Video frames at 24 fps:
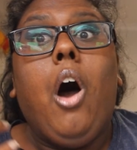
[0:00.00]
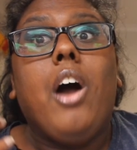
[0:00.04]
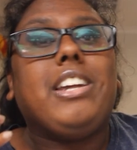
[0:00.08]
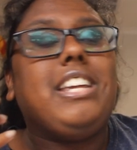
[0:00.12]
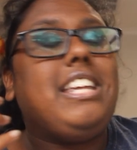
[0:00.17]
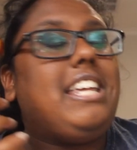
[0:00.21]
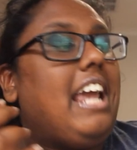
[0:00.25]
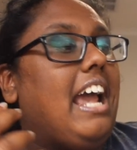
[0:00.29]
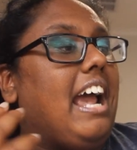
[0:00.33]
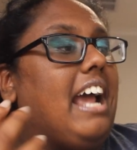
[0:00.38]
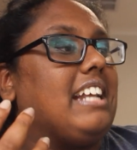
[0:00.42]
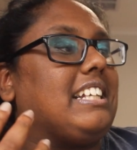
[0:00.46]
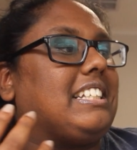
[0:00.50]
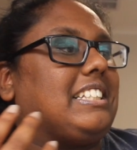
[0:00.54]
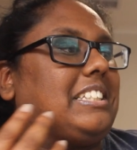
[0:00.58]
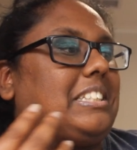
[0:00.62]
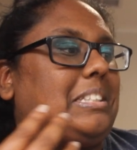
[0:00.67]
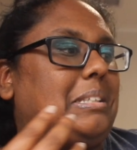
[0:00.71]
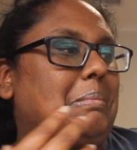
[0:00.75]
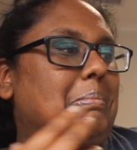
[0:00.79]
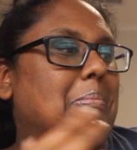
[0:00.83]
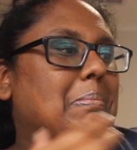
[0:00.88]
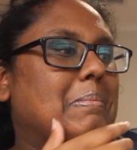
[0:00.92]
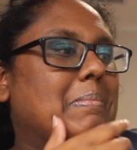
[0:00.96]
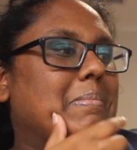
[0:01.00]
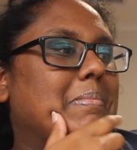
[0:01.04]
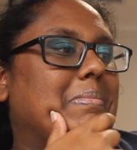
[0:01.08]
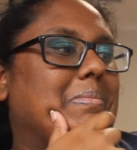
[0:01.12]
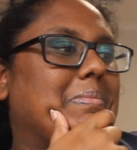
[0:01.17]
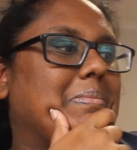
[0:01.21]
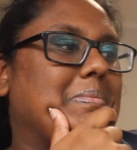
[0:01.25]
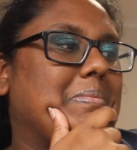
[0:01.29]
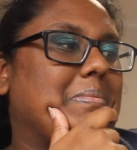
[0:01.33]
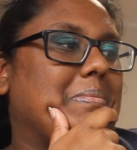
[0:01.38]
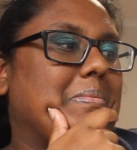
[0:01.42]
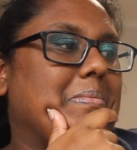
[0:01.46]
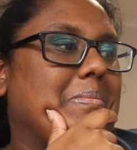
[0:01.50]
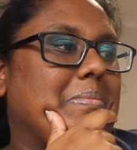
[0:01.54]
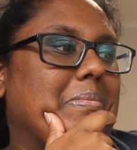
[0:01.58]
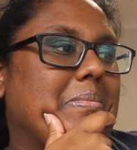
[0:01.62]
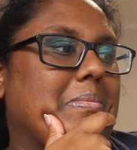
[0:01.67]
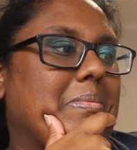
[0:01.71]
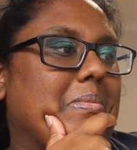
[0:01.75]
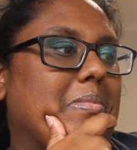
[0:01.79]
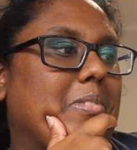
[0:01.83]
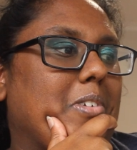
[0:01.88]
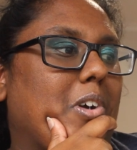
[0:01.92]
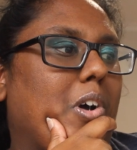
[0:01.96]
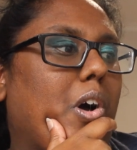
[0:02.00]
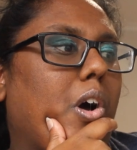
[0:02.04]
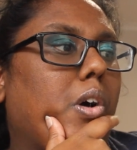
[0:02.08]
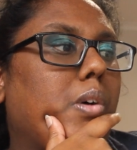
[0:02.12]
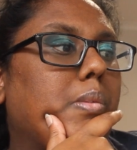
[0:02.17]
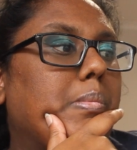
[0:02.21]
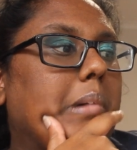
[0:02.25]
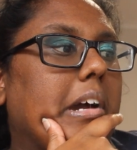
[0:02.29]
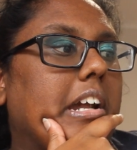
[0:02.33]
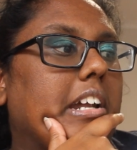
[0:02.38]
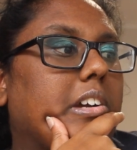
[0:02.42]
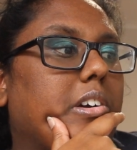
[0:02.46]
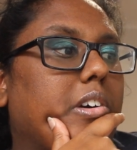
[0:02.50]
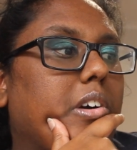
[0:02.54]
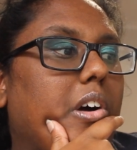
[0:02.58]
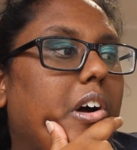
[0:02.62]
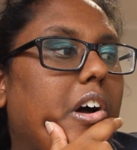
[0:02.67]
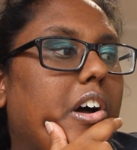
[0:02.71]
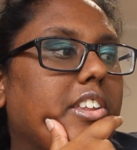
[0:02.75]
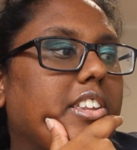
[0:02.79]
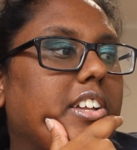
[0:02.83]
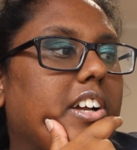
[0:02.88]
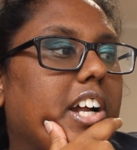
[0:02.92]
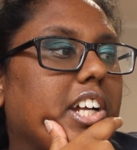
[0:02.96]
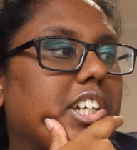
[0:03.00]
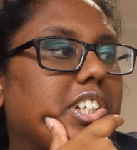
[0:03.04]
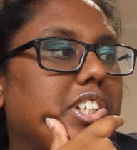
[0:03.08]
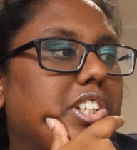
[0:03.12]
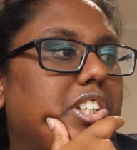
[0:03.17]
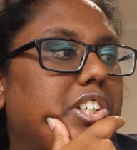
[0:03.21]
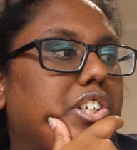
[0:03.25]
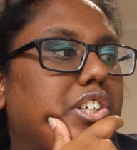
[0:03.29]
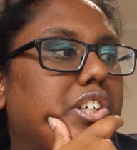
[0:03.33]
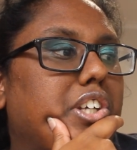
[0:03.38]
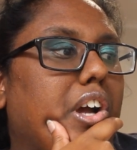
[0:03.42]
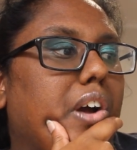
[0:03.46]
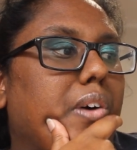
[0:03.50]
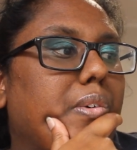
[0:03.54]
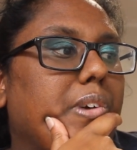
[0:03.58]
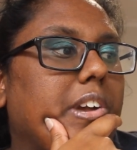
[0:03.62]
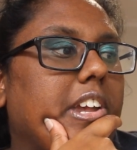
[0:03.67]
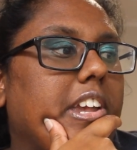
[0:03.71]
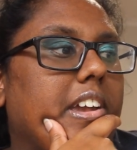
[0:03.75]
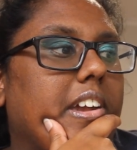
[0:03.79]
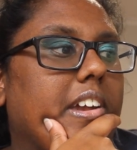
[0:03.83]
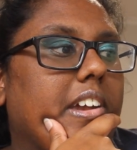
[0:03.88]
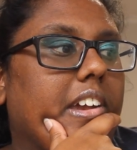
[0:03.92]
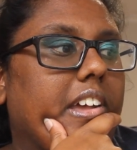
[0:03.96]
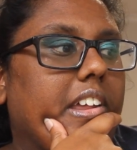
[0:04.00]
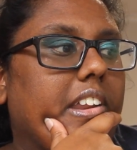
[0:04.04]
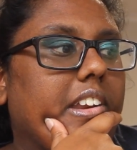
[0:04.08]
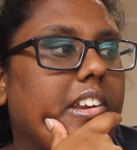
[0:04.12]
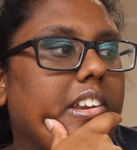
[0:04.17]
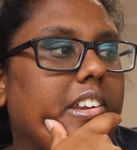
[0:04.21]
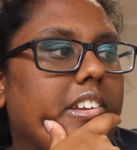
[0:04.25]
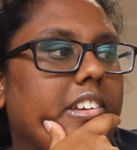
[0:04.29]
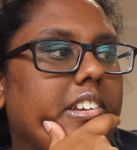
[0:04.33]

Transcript: Yes! Oh my god, they're actually showing it.